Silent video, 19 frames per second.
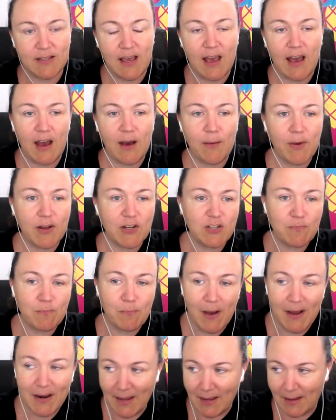How much
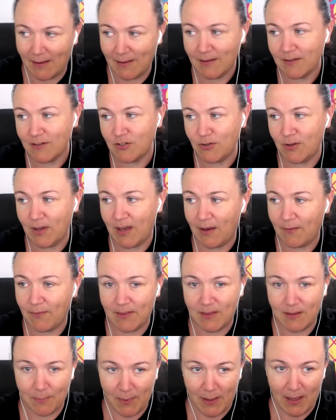money do you have
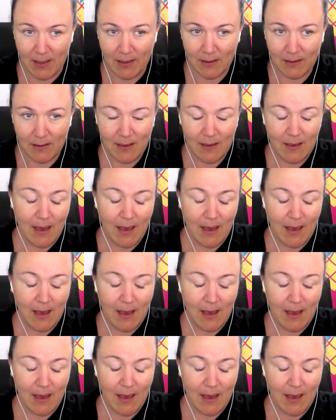in the bank?